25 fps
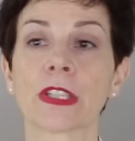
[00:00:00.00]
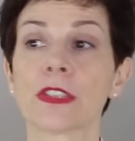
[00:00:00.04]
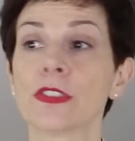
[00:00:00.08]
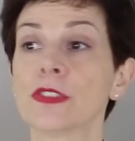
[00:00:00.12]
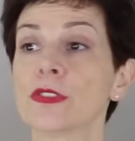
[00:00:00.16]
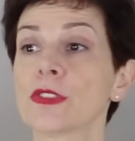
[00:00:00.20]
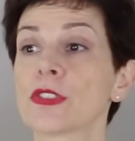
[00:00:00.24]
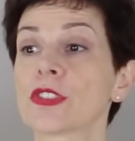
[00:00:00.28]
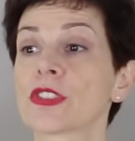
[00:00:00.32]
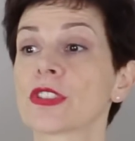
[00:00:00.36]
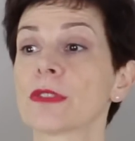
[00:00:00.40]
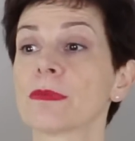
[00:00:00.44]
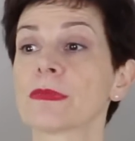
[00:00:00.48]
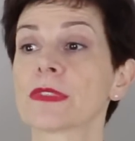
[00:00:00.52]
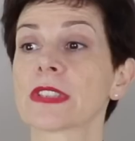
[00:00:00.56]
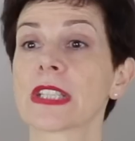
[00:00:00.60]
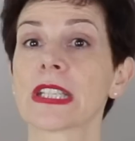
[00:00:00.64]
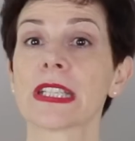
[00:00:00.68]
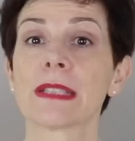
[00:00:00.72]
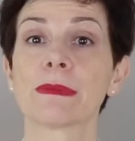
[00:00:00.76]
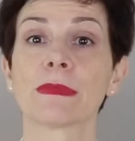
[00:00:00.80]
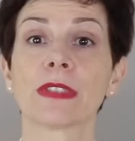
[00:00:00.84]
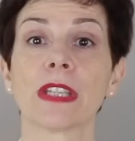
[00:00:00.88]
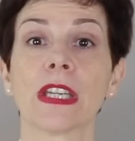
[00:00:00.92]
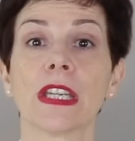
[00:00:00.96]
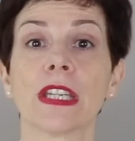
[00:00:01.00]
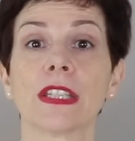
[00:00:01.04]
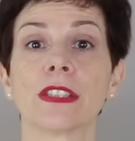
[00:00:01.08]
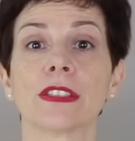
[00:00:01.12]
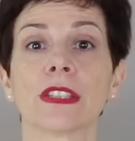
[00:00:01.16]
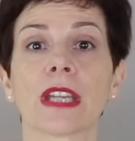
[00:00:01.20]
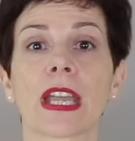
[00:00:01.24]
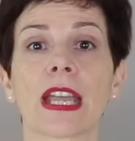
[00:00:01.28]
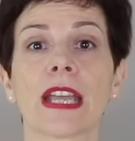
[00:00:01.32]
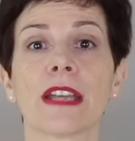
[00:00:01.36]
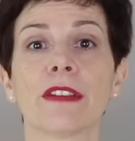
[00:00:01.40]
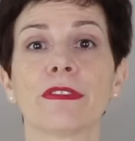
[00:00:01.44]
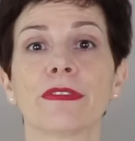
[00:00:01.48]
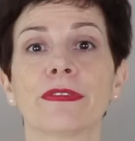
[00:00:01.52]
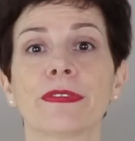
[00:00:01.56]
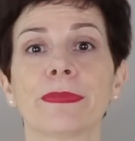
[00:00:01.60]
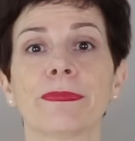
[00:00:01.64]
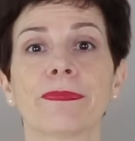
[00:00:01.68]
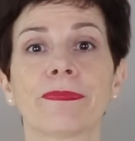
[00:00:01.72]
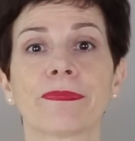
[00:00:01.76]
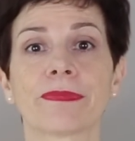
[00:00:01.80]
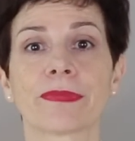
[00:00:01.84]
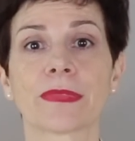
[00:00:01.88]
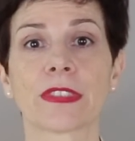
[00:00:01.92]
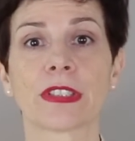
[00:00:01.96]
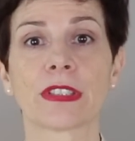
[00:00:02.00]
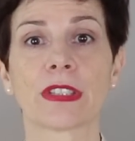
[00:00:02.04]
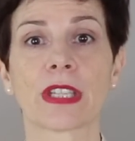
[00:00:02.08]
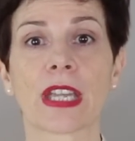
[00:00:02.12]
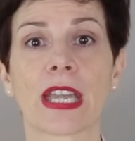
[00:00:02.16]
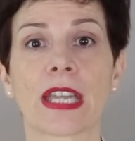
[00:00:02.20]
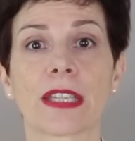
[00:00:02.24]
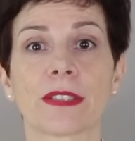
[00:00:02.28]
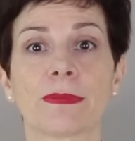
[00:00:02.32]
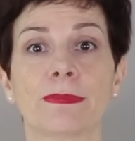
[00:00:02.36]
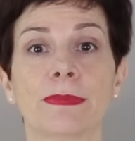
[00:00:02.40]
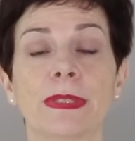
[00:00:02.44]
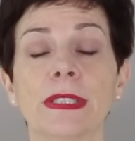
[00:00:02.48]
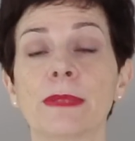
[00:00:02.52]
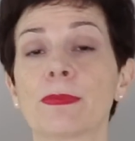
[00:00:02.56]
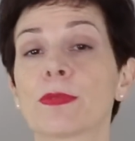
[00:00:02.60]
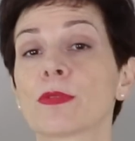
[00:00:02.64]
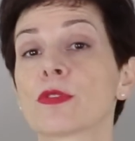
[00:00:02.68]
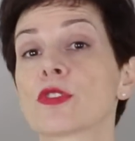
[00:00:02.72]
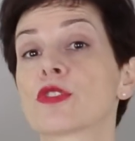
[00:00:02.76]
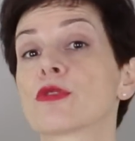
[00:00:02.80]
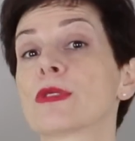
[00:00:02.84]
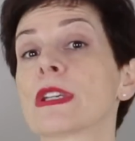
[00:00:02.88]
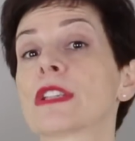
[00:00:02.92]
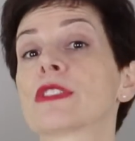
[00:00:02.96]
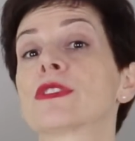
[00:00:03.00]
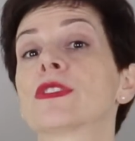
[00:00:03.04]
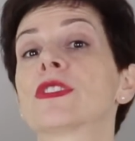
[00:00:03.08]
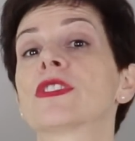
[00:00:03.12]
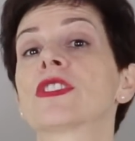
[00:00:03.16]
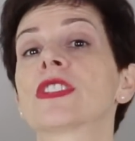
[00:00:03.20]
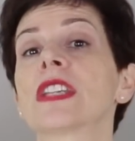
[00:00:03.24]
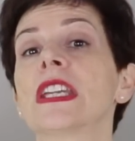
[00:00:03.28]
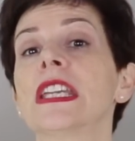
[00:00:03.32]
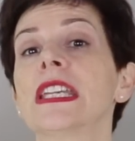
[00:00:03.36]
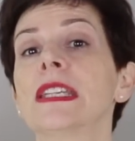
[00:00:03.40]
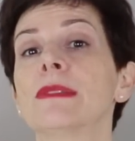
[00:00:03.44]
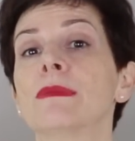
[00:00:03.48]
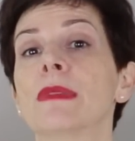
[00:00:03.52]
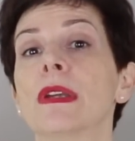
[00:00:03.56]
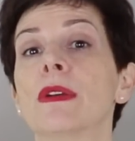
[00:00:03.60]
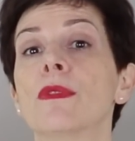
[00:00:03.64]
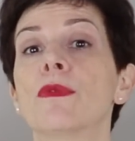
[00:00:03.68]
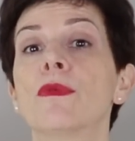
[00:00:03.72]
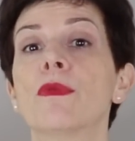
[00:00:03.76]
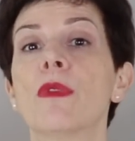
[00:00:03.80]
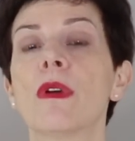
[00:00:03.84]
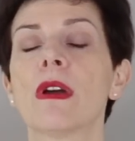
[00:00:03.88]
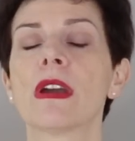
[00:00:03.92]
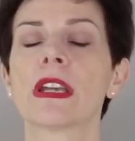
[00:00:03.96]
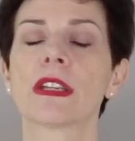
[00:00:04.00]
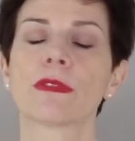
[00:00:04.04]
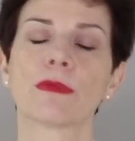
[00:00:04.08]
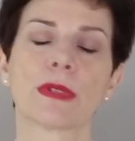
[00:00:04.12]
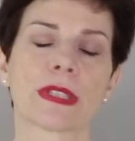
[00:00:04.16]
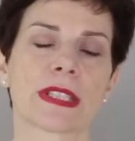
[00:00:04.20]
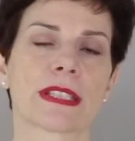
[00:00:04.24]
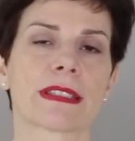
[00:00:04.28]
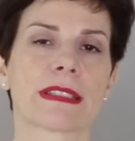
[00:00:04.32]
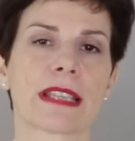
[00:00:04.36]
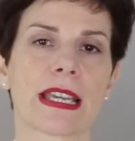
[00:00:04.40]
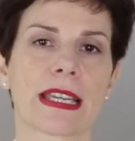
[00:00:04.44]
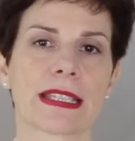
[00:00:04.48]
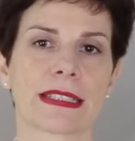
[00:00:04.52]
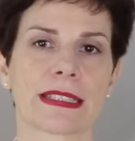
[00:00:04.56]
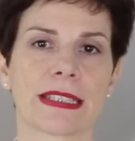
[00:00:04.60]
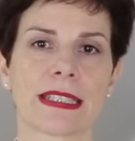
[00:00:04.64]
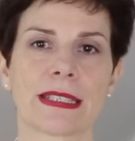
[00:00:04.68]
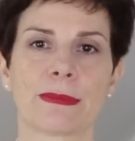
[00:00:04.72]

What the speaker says: you know, sometimes you had people dressed the same. Why was that?